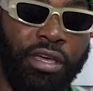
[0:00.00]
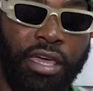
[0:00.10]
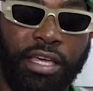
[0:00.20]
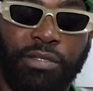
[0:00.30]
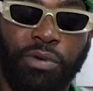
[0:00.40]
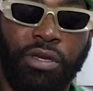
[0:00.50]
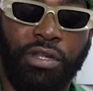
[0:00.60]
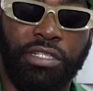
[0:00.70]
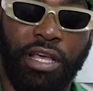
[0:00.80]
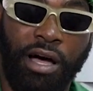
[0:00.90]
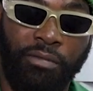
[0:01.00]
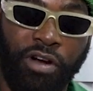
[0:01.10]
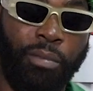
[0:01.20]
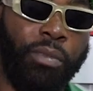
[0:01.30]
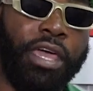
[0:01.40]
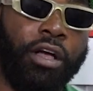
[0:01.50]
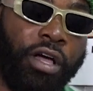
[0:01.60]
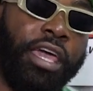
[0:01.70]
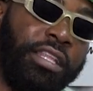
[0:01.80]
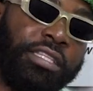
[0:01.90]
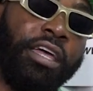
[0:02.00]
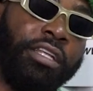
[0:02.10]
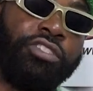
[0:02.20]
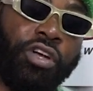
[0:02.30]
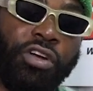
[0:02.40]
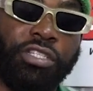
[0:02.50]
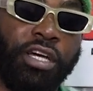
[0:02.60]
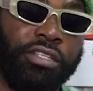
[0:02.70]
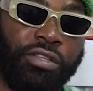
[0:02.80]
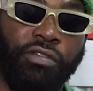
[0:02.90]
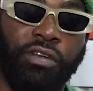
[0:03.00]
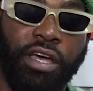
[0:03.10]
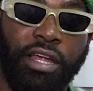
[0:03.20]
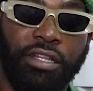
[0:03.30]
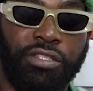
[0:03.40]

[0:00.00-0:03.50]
experience from entering church and stuff like that.